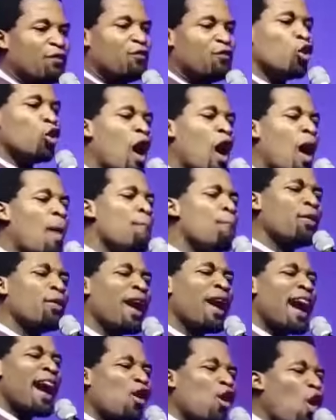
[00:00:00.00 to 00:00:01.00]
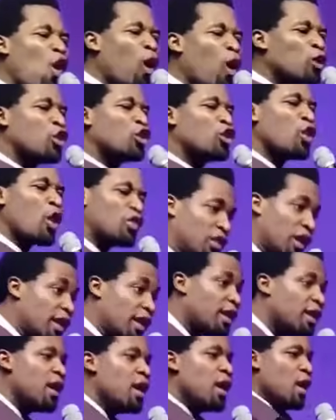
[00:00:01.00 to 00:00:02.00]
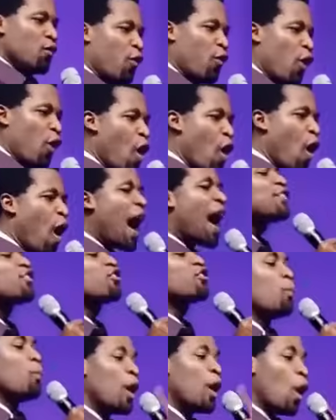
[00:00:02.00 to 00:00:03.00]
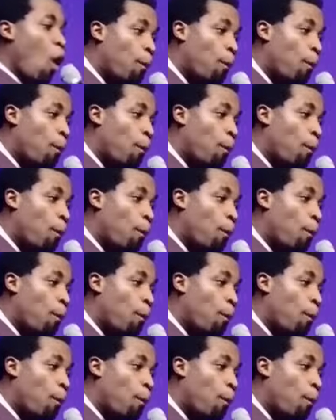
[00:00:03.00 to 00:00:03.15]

If you don't pray consciously for your eyes to be